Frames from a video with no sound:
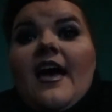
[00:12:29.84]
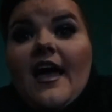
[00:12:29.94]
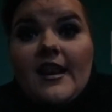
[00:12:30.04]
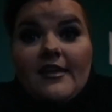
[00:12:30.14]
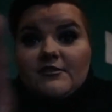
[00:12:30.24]

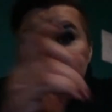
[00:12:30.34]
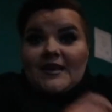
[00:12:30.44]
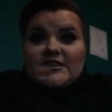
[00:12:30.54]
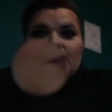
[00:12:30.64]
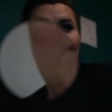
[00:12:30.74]
I love
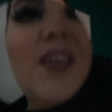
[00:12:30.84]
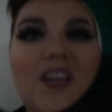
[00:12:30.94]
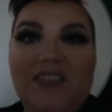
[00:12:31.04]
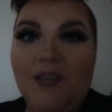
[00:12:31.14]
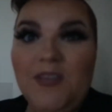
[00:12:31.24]
speaking to him. You
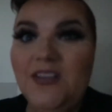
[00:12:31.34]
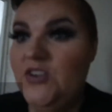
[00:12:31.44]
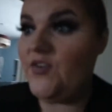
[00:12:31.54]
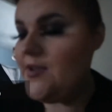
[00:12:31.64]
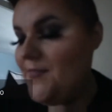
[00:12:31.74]
can't see me,
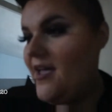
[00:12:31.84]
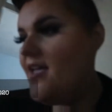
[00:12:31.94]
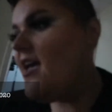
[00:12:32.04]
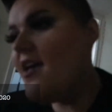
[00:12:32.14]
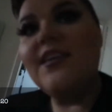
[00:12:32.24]
sorry, but
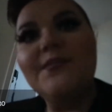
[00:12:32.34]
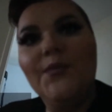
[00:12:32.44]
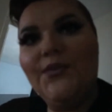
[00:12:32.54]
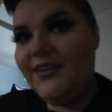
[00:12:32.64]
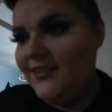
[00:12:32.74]
good
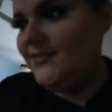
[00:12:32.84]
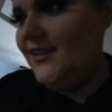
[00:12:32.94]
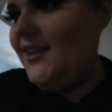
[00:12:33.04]
morning.